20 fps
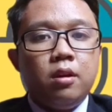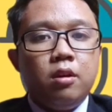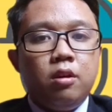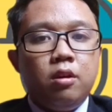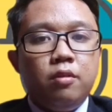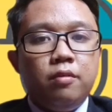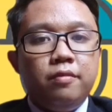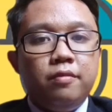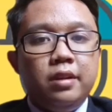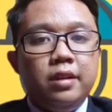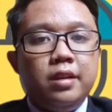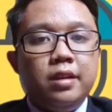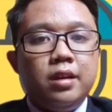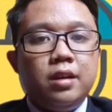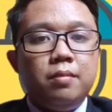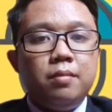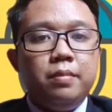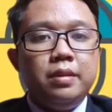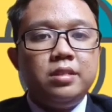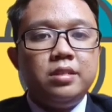of
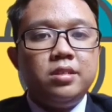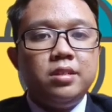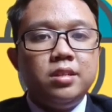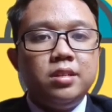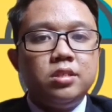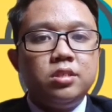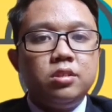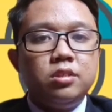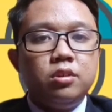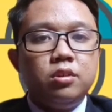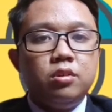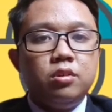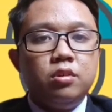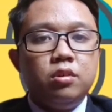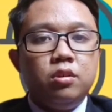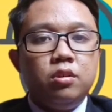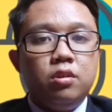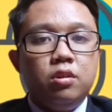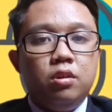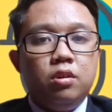their business
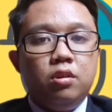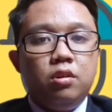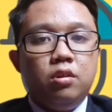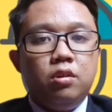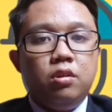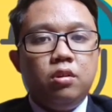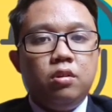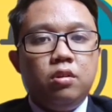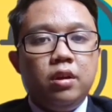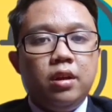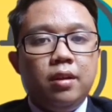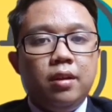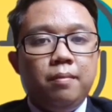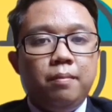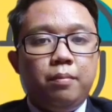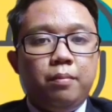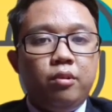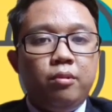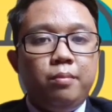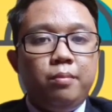or
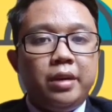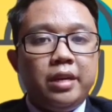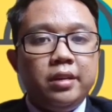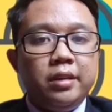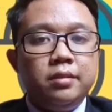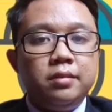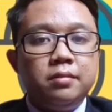employment.